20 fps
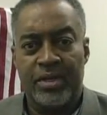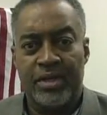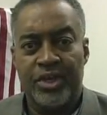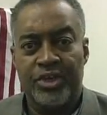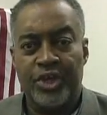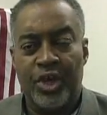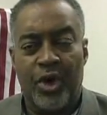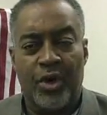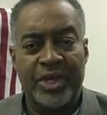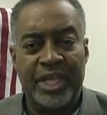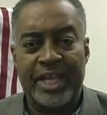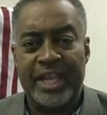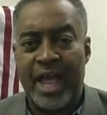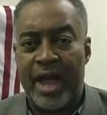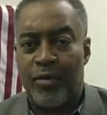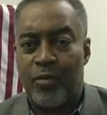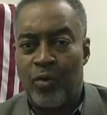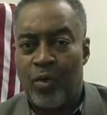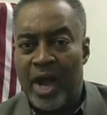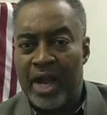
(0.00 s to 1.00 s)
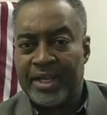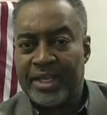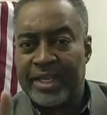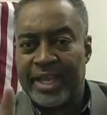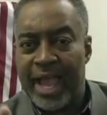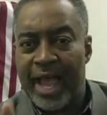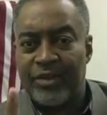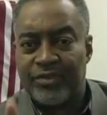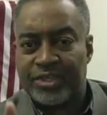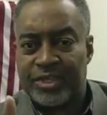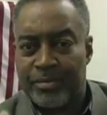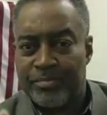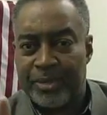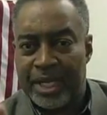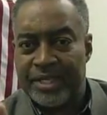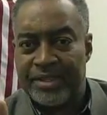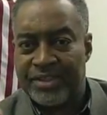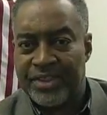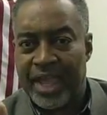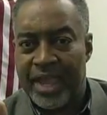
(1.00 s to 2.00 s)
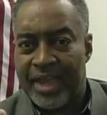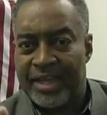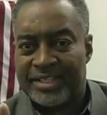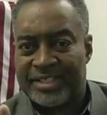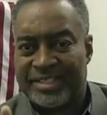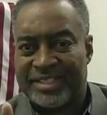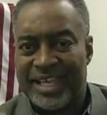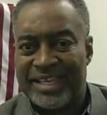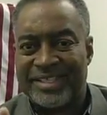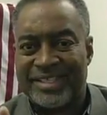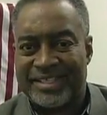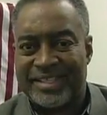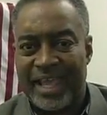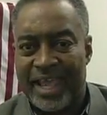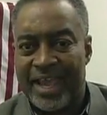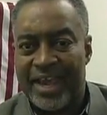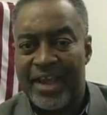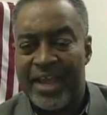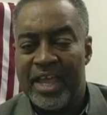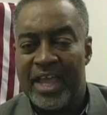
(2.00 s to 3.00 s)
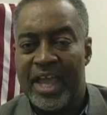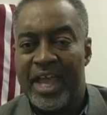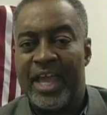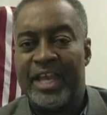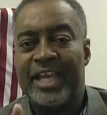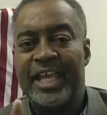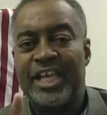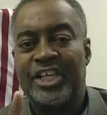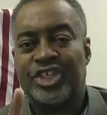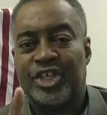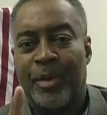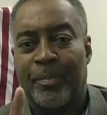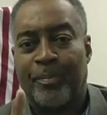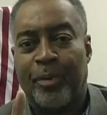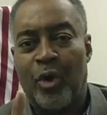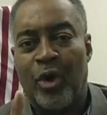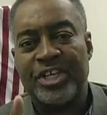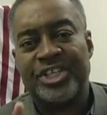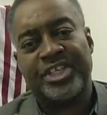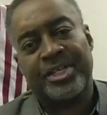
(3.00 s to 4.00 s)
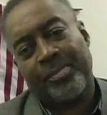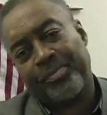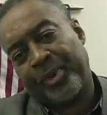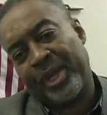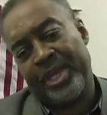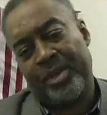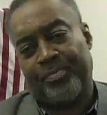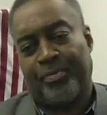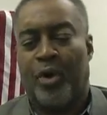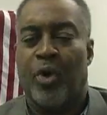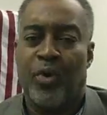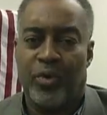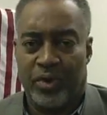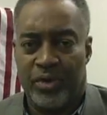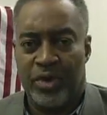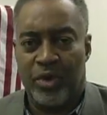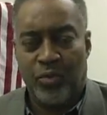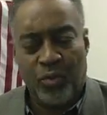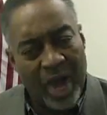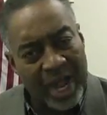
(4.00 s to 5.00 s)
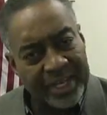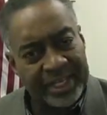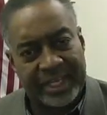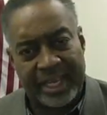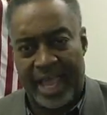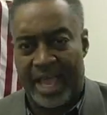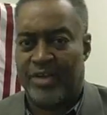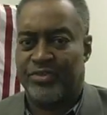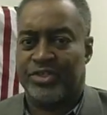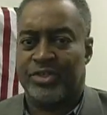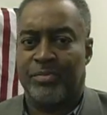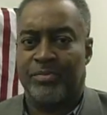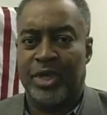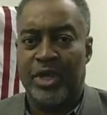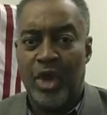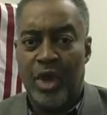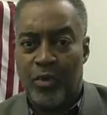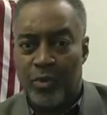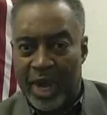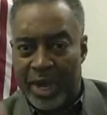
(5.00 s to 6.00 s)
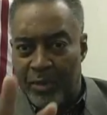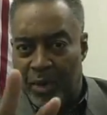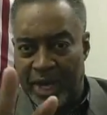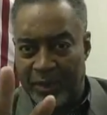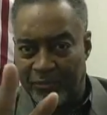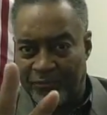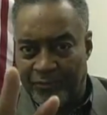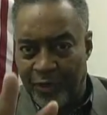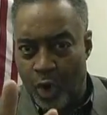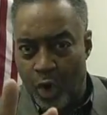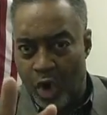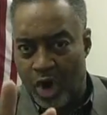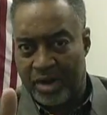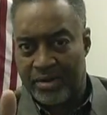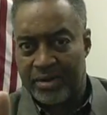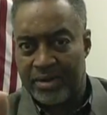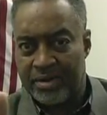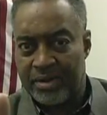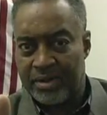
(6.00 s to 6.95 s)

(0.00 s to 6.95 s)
You only got 1 councilman there, sits there, and he supports the people. 1 councilman. We want 4.